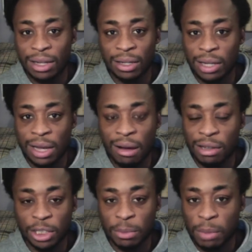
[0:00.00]
He can't
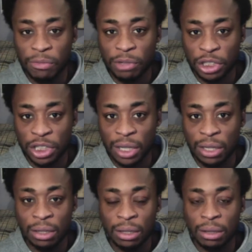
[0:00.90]
spit for shit.
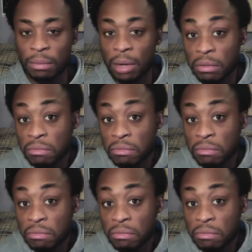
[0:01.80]
But,